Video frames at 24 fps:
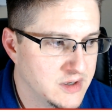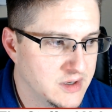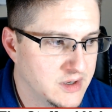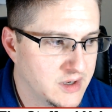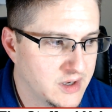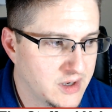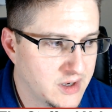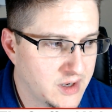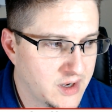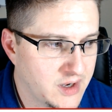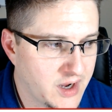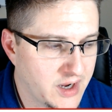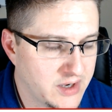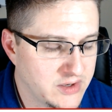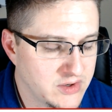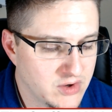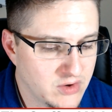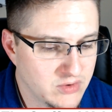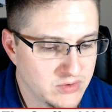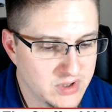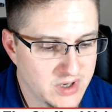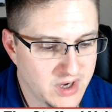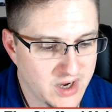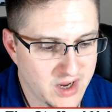I
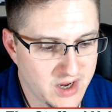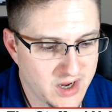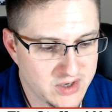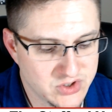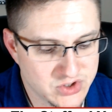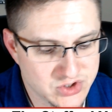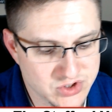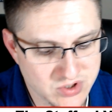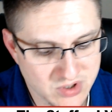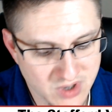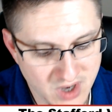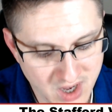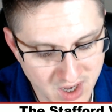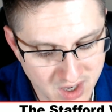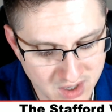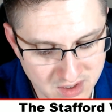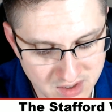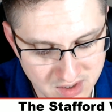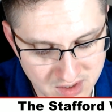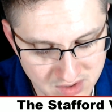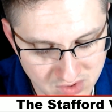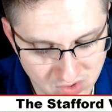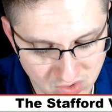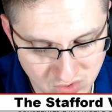know that I had
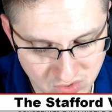trained in